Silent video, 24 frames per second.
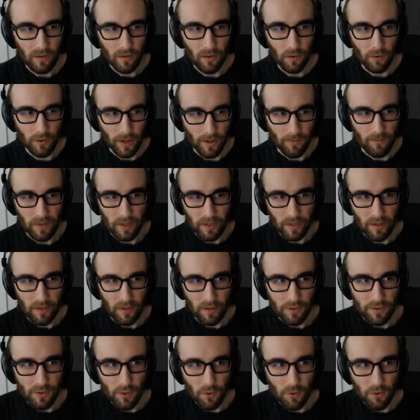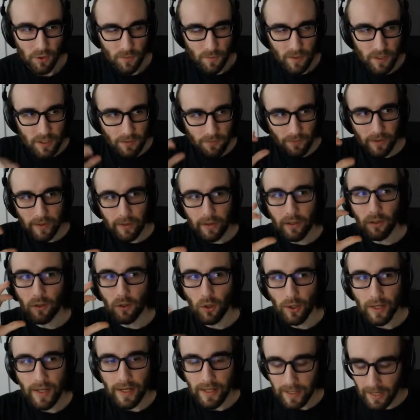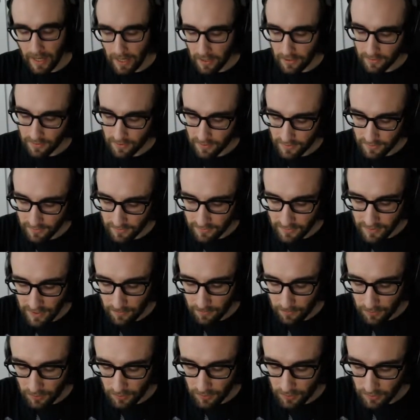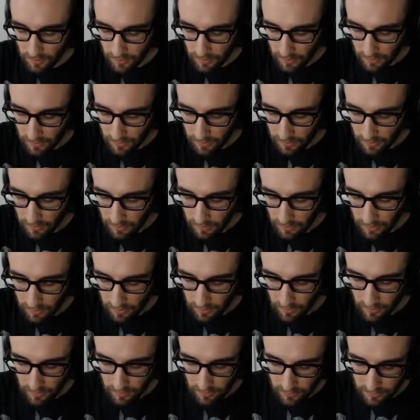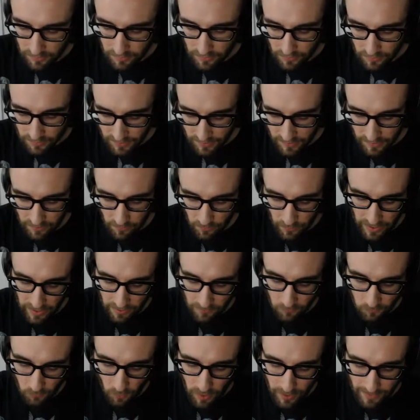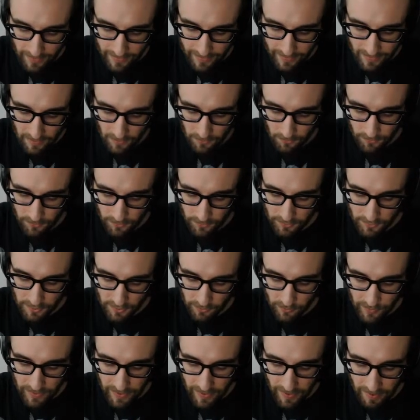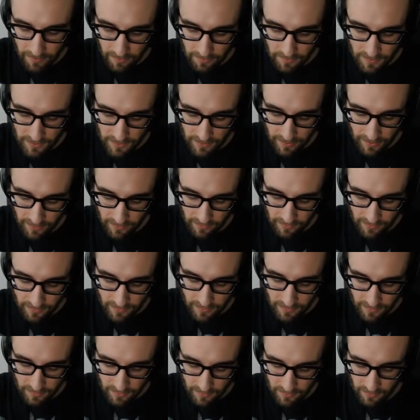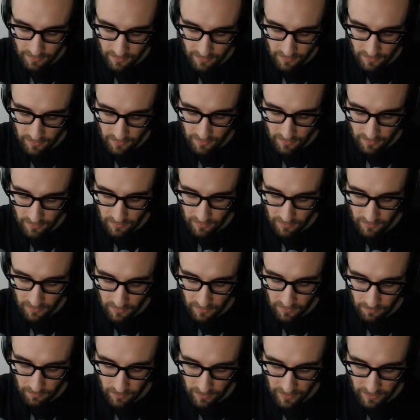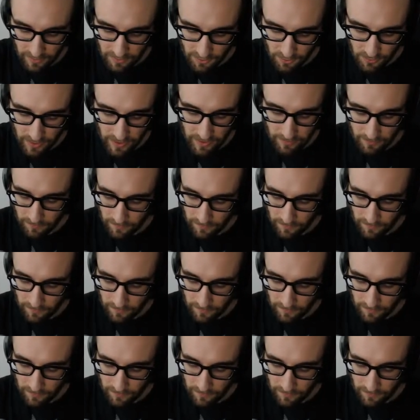Okay, so specifically looking at this example, as you can see, we have y equals 3/2 x minus 3.